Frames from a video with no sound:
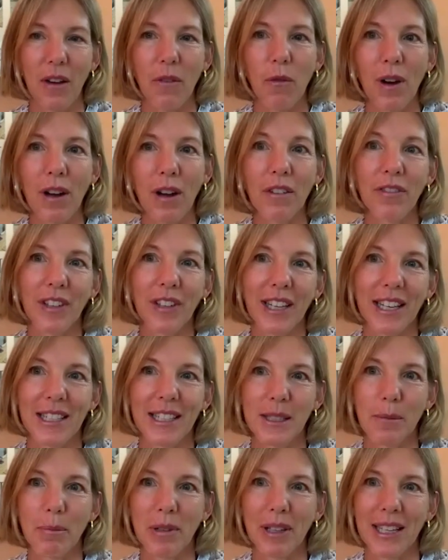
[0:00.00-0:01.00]
Wellfleet
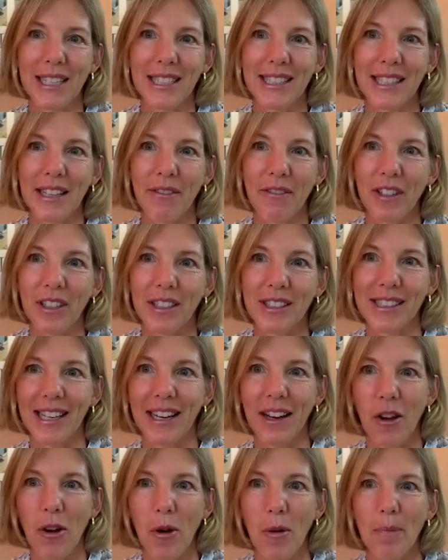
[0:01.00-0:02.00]
as a place that feels
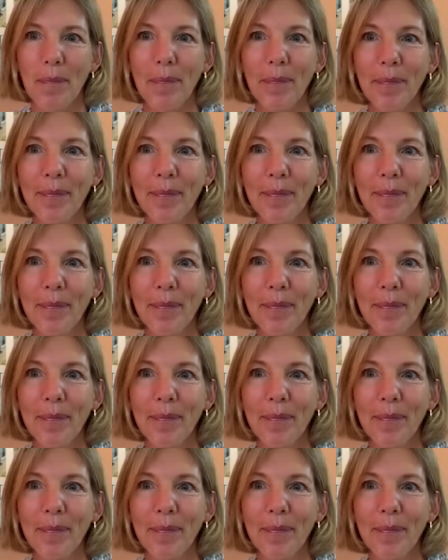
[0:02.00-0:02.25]
like home.